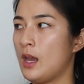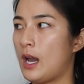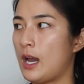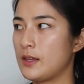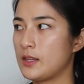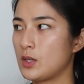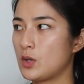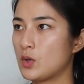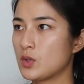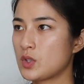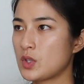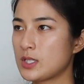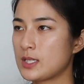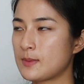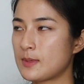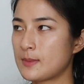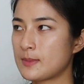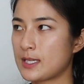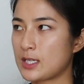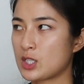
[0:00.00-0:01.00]
I think also
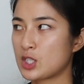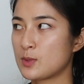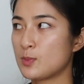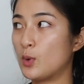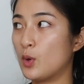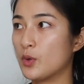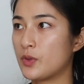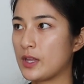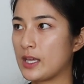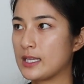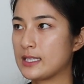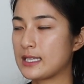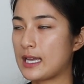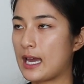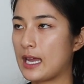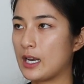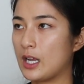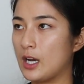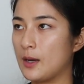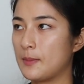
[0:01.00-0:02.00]
sometimes like small things
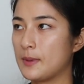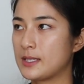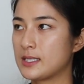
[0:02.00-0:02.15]
add up.